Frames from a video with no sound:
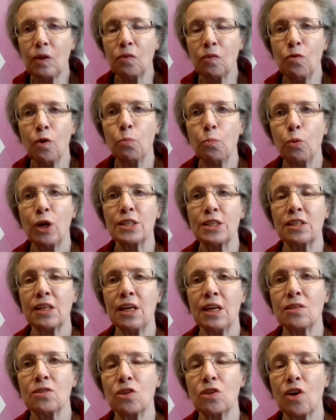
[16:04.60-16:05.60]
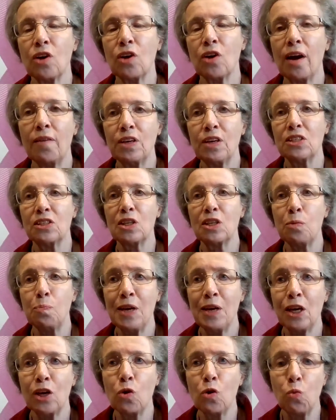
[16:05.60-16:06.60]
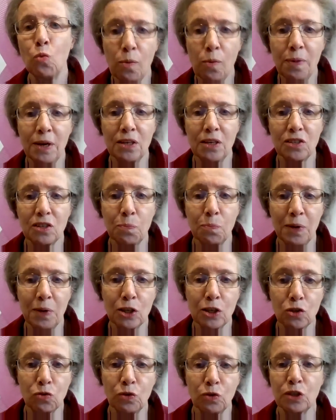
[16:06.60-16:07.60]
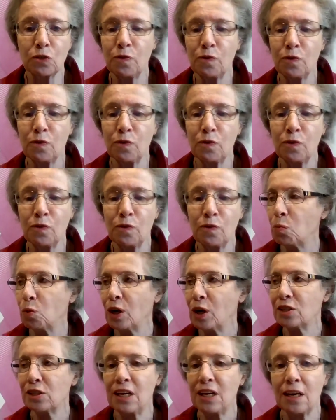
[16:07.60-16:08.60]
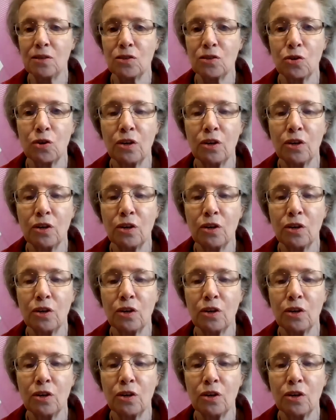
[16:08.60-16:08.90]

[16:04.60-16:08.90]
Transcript: for breast cancer. Obviously, being a woman is the biggest risk factor for breast cancer.